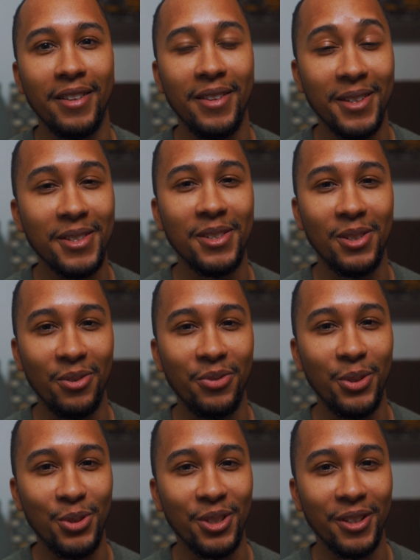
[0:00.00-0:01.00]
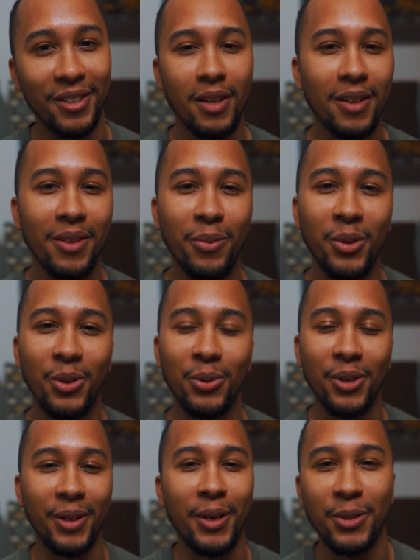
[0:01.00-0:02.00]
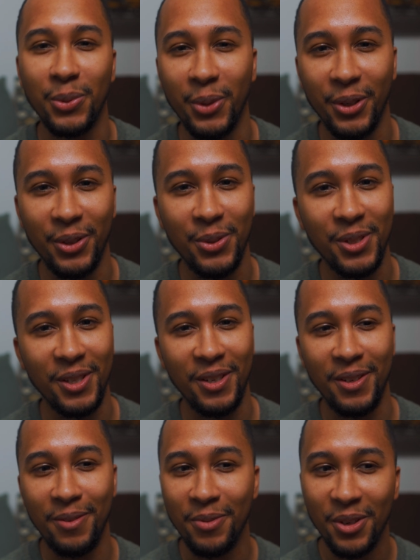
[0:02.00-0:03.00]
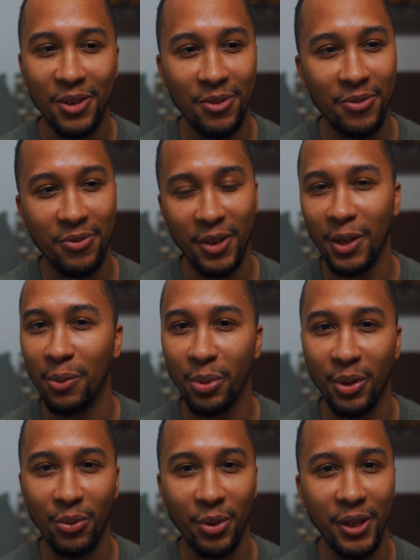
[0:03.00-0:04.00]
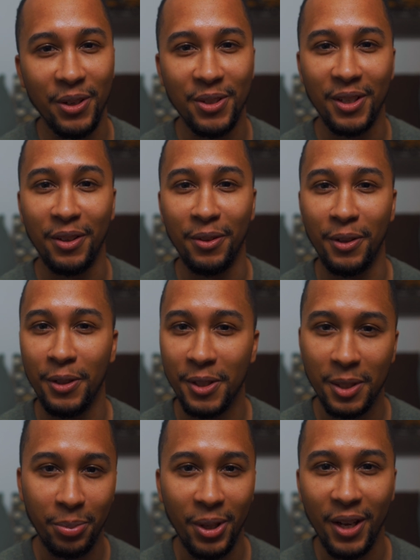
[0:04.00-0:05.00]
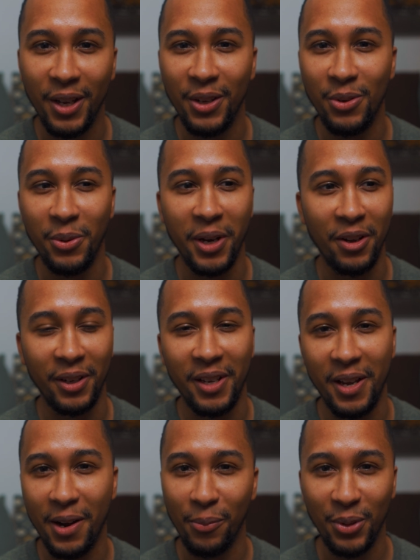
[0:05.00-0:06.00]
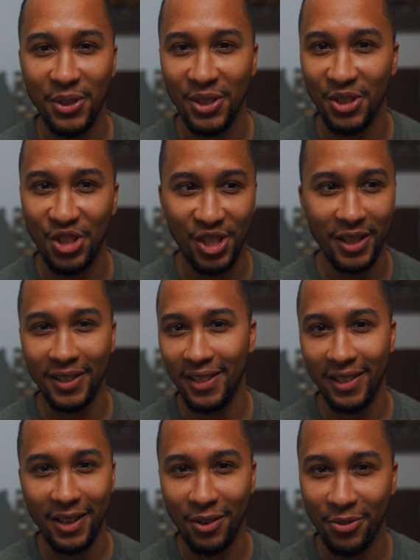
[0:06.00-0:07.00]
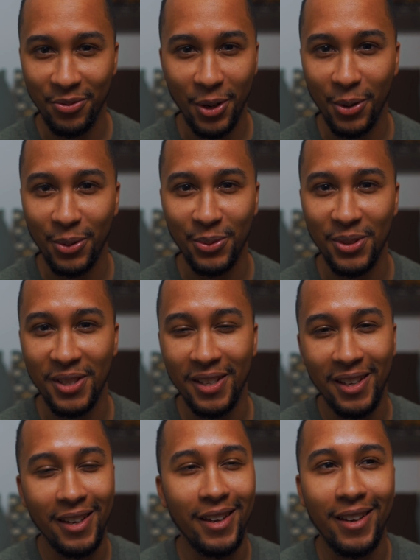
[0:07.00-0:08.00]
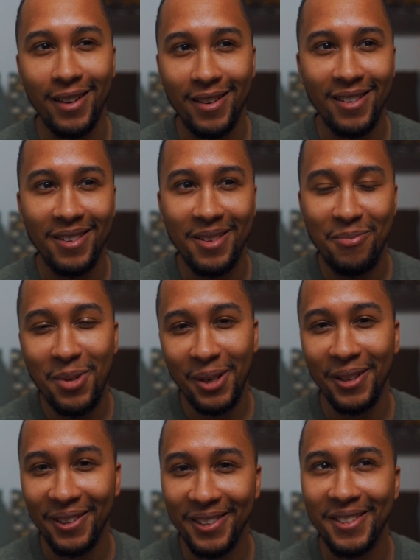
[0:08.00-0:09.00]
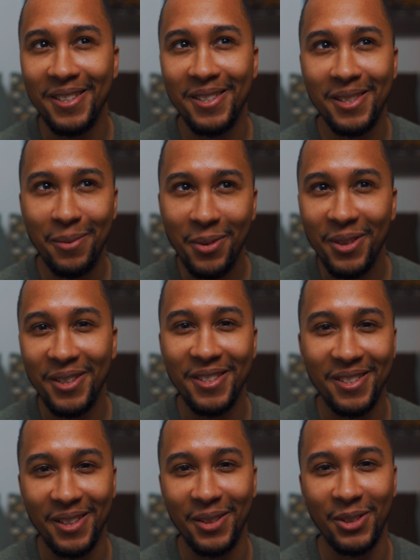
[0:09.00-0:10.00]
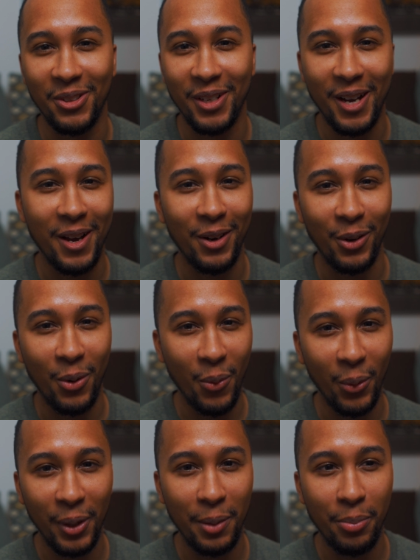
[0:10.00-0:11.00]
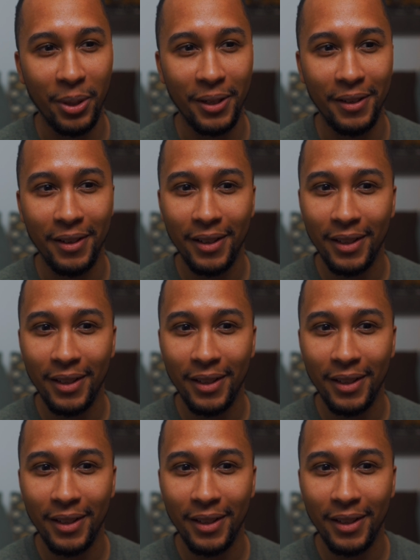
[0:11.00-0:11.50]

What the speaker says: this is the future. And then when you look elsewhere, you see fingerprint readers under the display, you got cameras ejecting out of phones, and admittedly some of these things are kind of corny, but